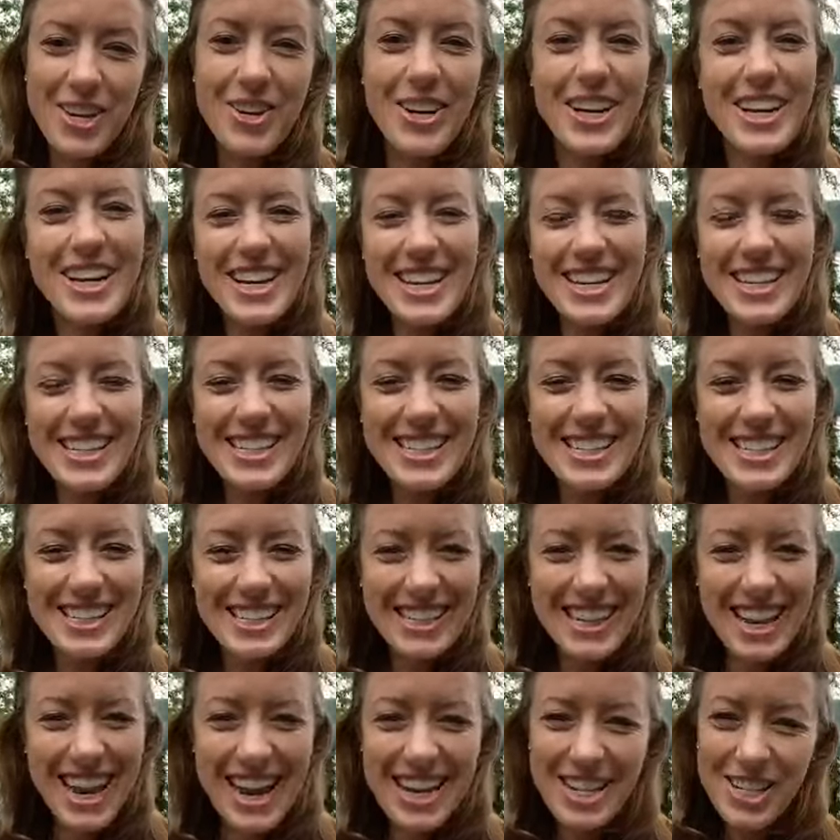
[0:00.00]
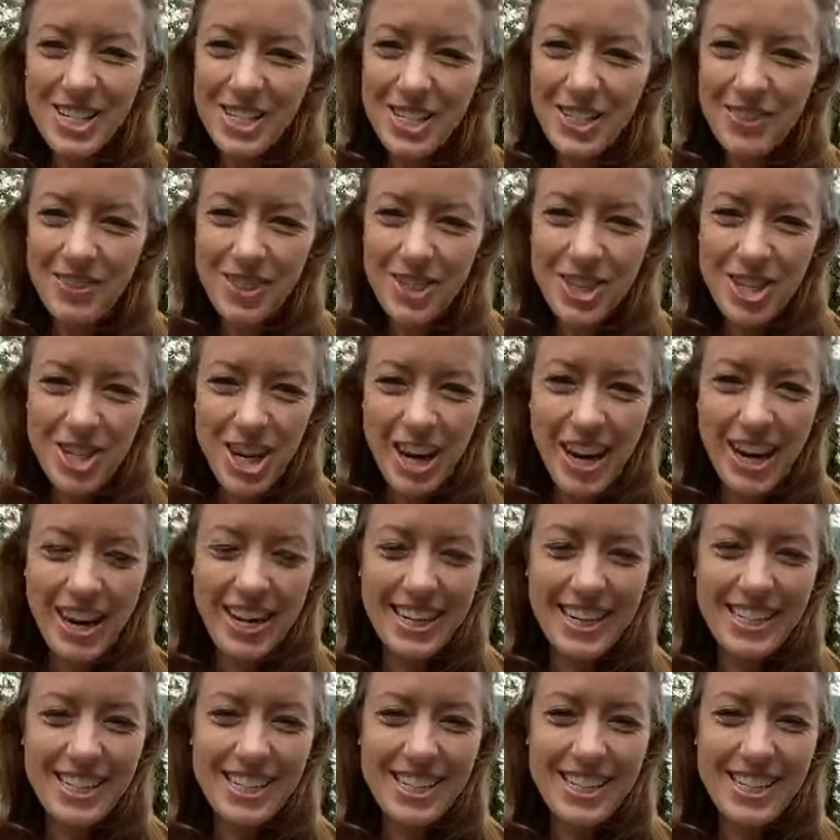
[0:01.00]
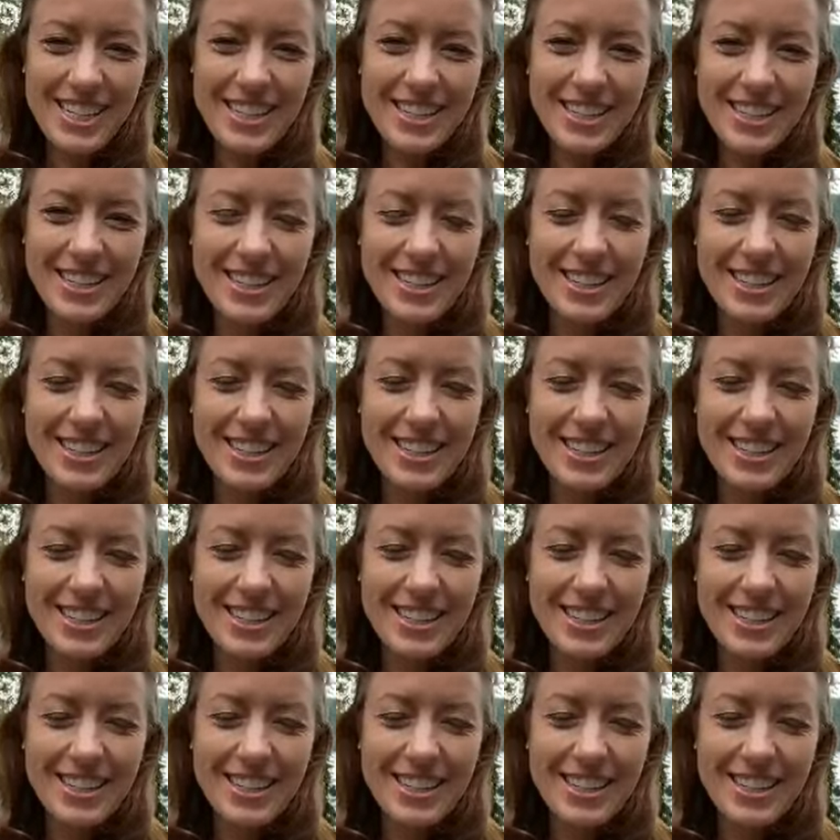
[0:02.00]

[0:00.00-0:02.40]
Greetings, Agents for Change.